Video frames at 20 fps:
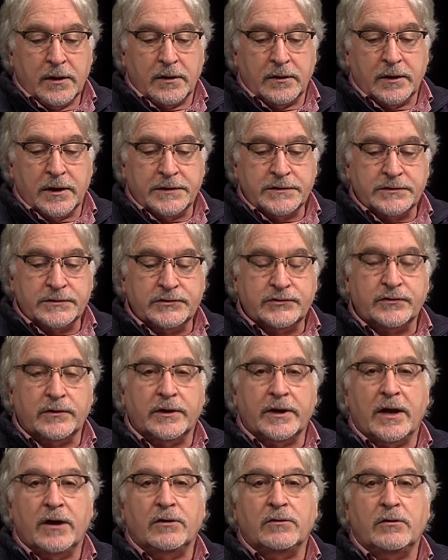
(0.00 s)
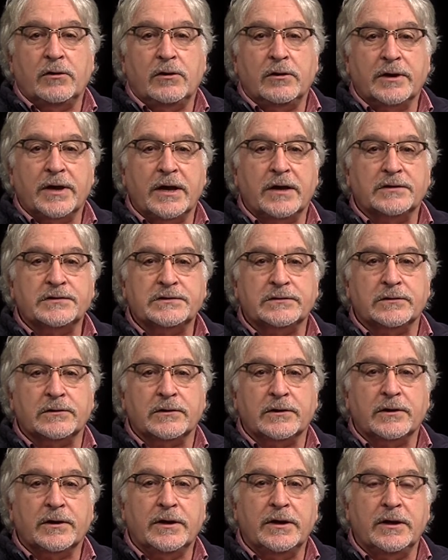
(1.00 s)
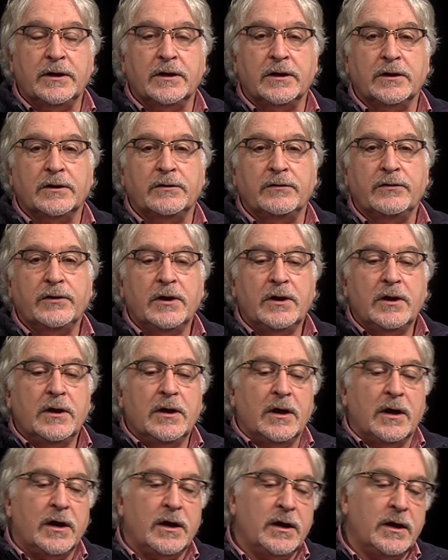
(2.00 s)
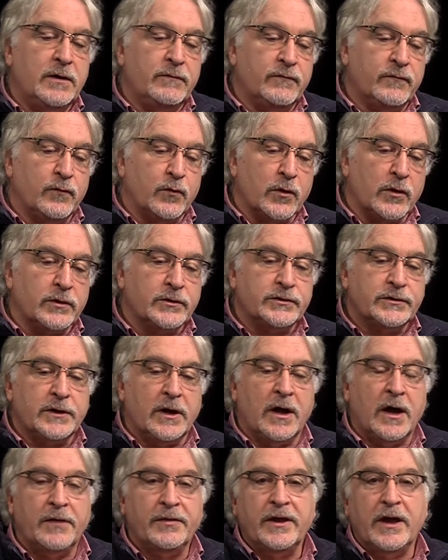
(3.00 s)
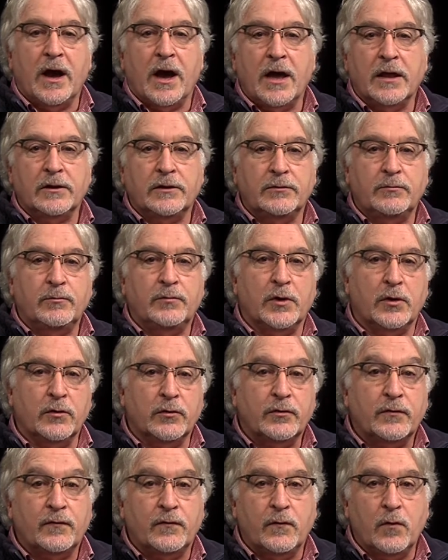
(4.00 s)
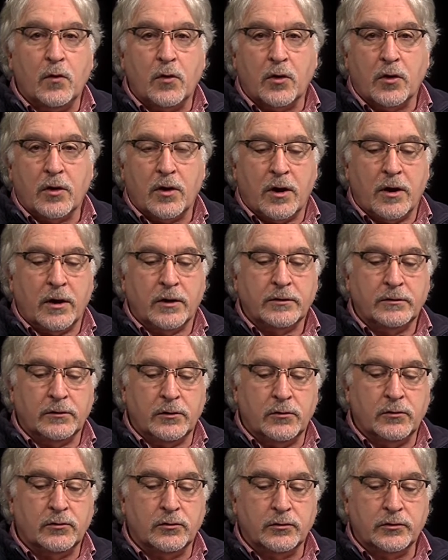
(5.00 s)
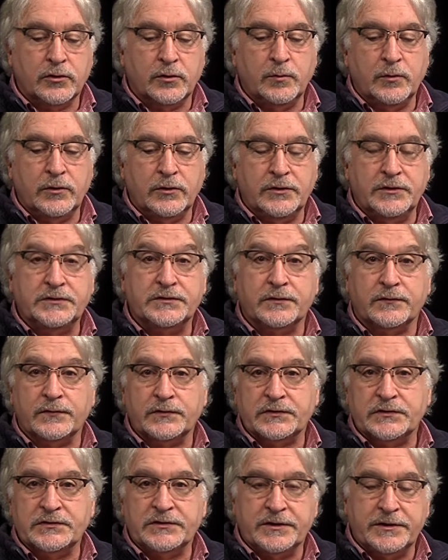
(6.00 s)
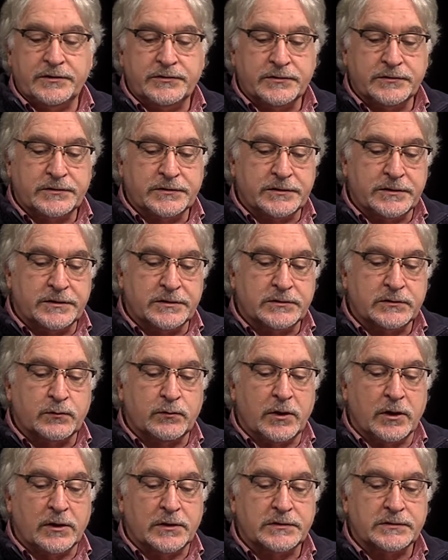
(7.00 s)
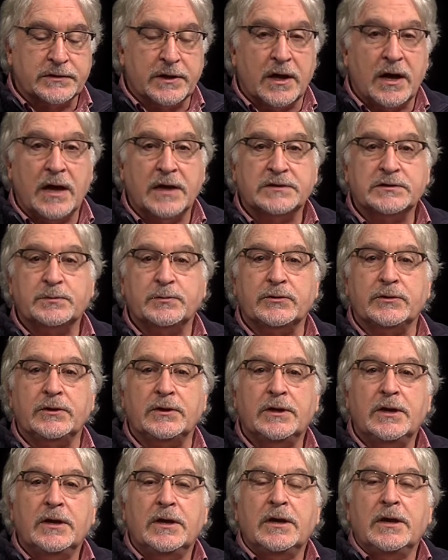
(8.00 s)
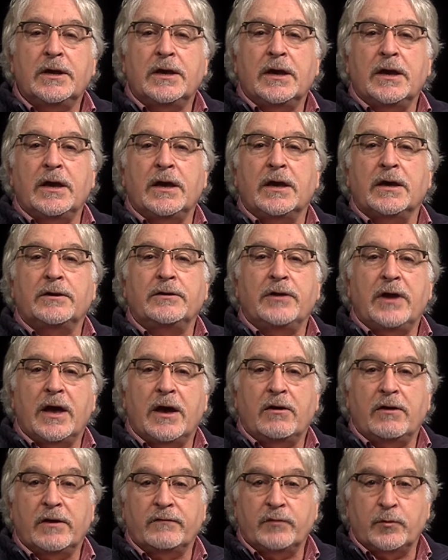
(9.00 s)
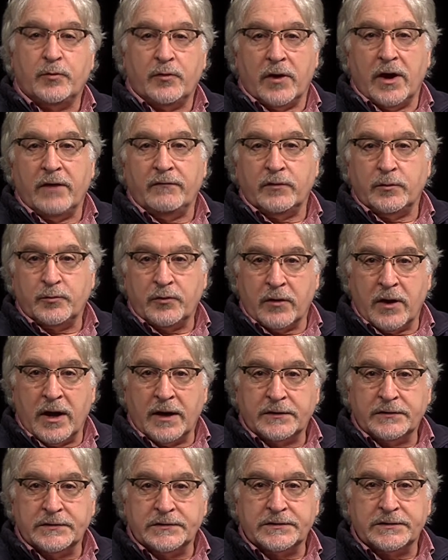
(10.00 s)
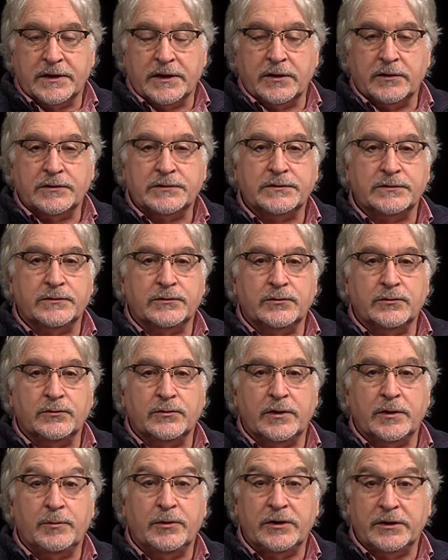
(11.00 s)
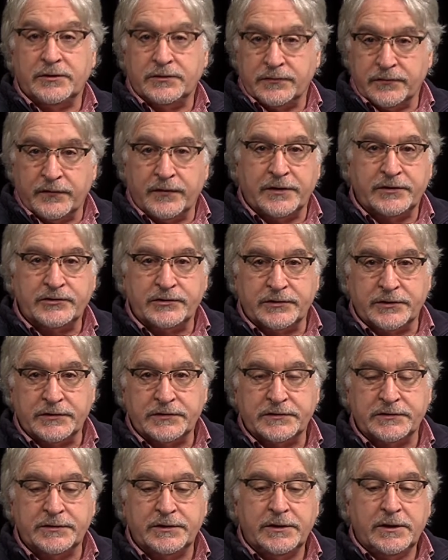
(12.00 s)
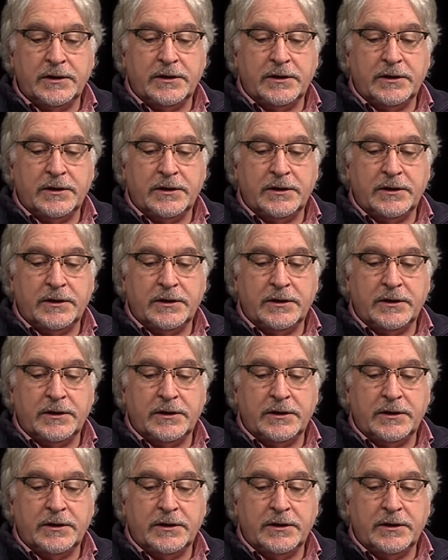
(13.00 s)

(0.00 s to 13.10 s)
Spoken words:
a licensed drug alcohol counselor, and I've worked on the island both for our local community services agency as well as the hospital, and now have a private practice. I also am an interventionist